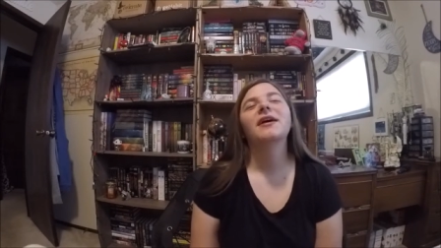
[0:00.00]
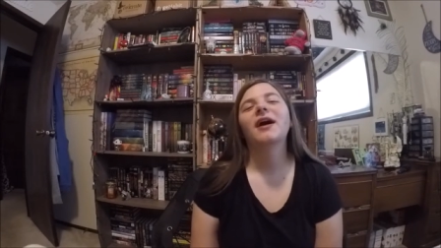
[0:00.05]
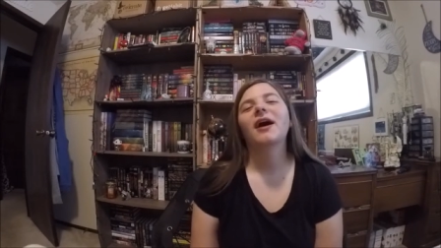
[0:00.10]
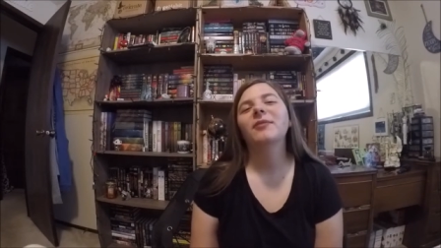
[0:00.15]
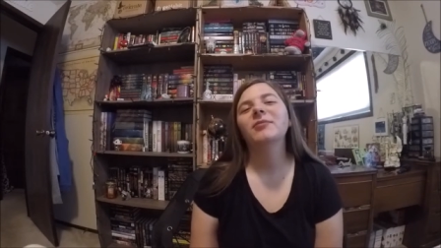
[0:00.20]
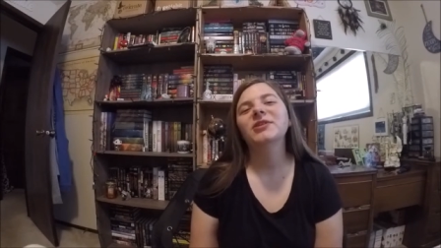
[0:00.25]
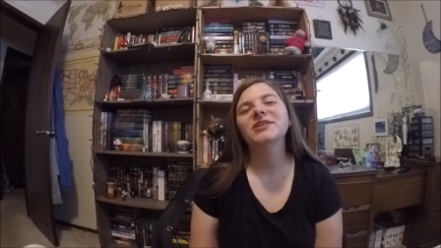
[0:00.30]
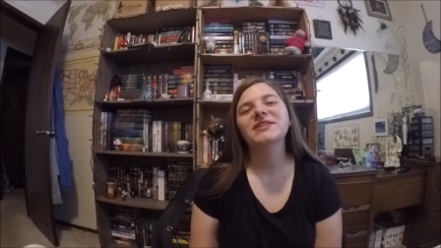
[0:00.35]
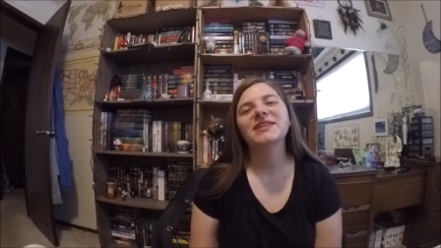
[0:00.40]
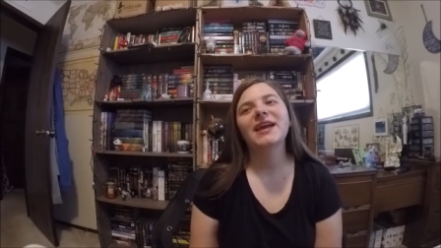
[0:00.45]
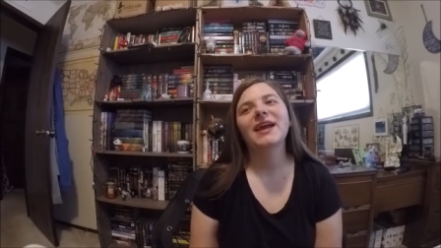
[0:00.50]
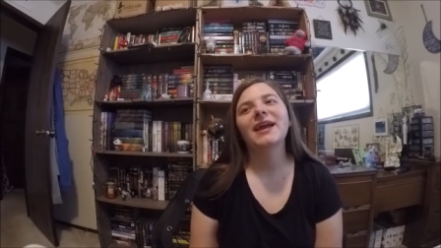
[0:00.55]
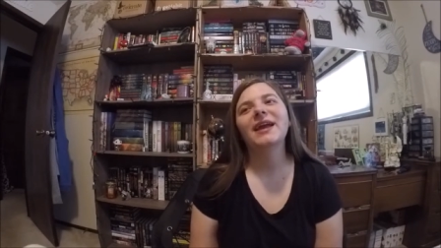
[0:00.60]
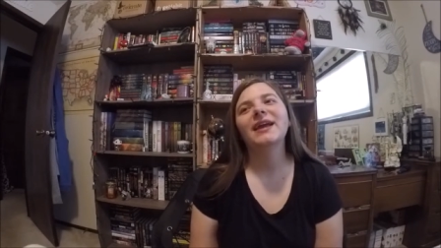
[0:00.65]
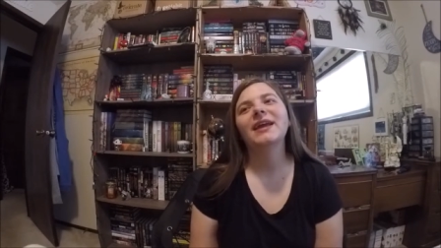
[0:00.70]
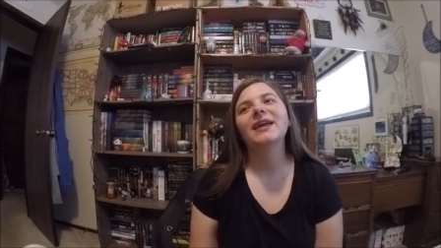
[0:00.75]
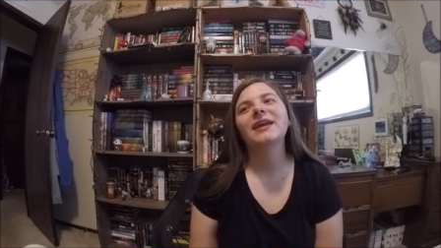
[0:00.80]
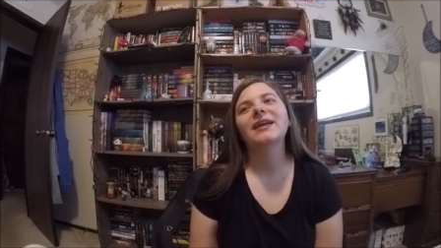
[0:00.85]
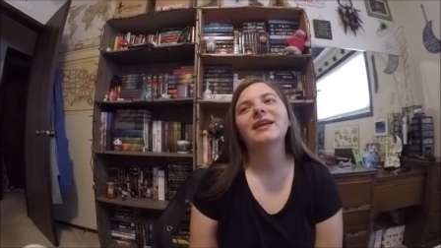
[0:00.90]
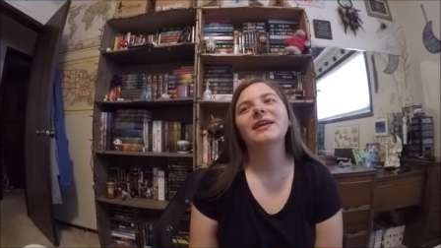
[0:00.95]
I'm going to
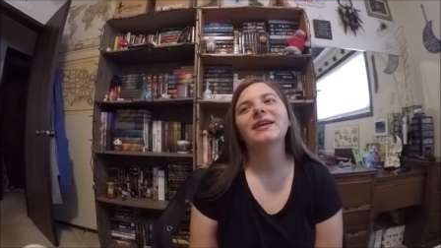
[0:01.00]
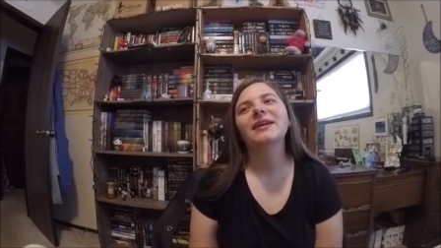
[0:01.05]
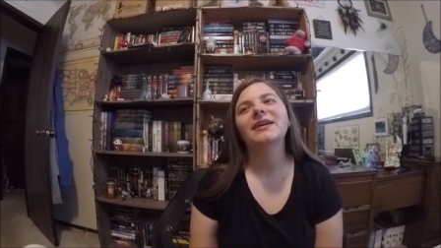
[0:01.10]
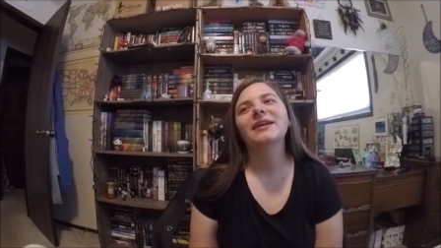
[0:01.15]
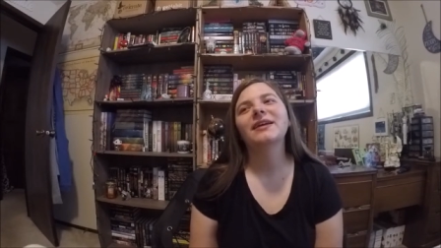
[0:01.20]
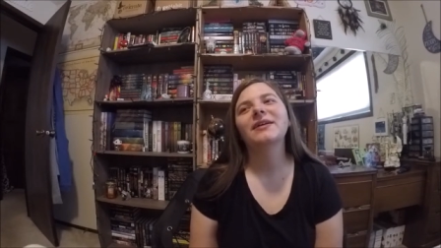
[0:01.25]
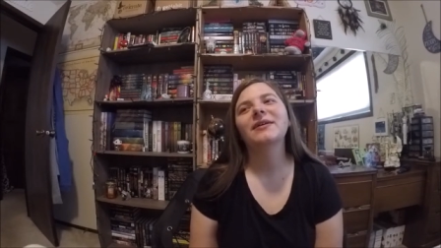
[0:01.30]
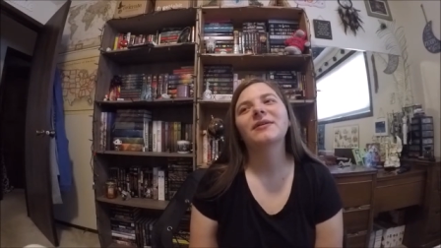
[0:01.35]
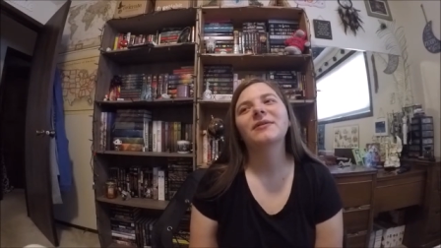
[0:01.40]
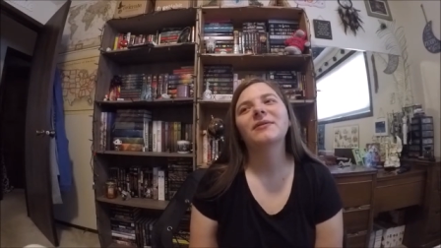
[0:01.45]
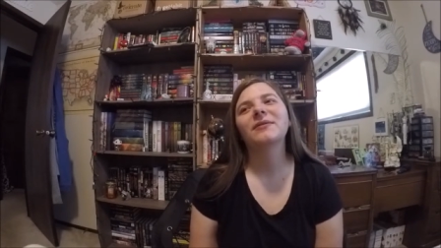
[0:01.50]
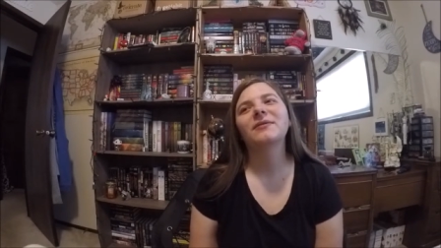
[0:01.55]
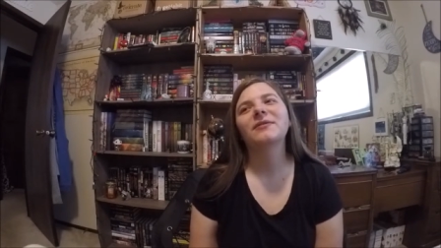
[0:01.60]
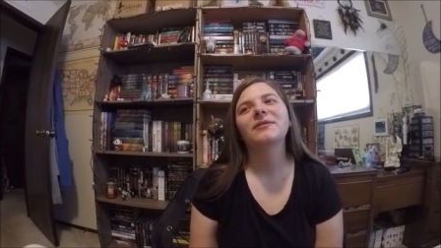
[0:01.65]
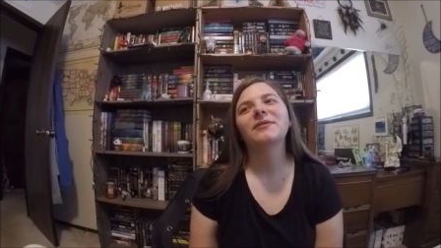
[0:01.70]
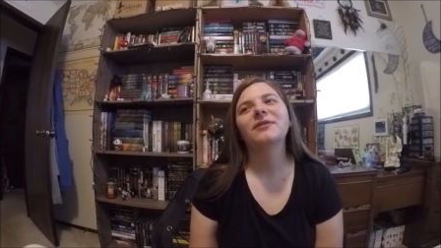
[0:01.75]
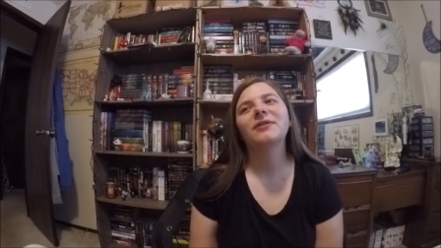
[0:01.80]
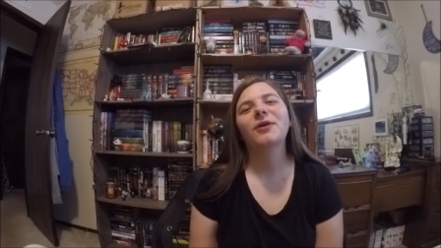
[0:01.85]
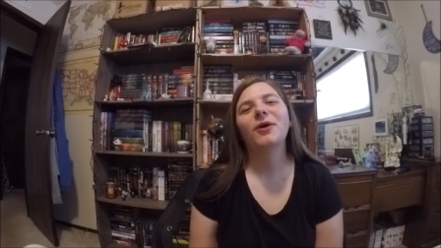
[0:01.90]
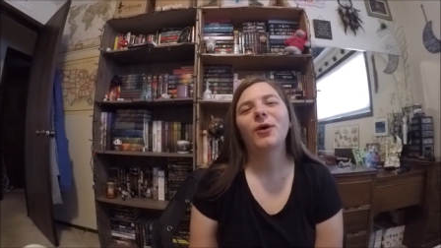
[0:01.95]
say
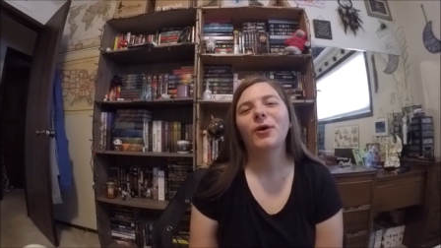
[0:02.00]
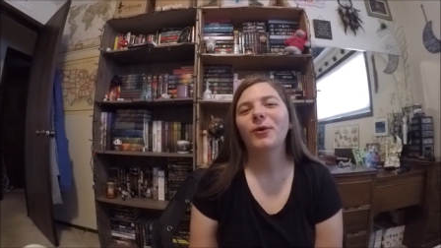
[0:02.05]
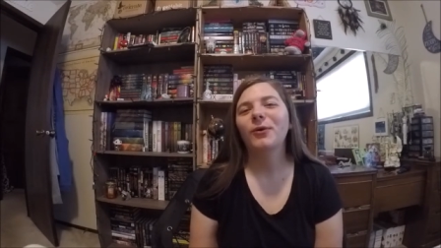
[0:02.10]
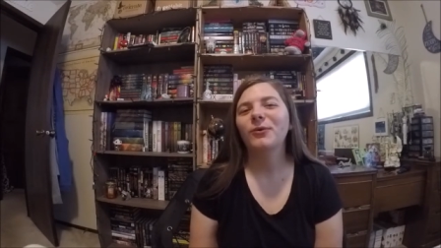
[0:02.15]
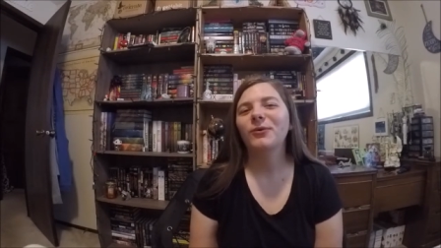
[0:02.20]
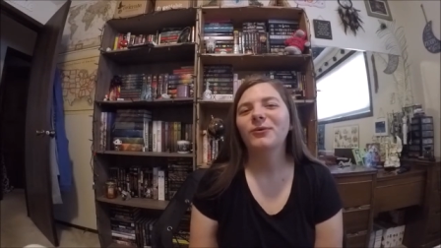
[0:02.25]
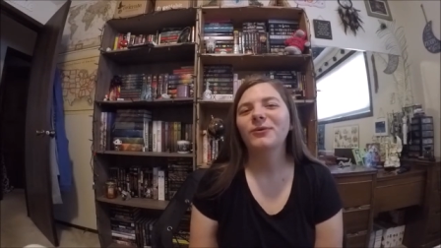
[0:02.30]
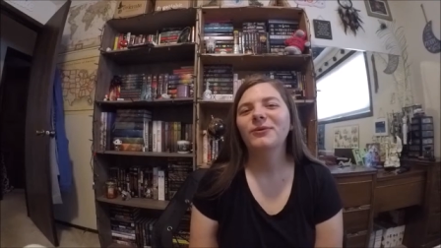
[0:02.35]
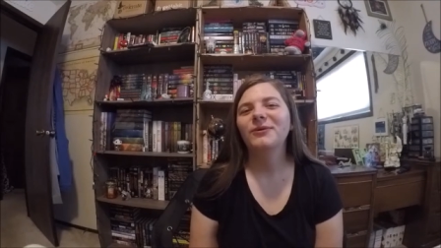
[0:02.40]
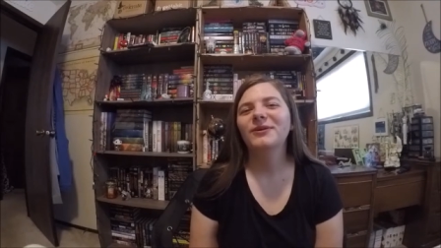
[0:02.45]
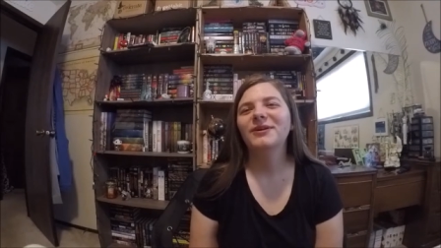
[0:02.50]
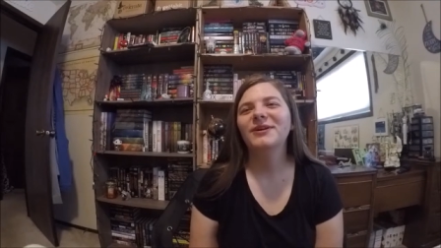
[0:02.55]
no.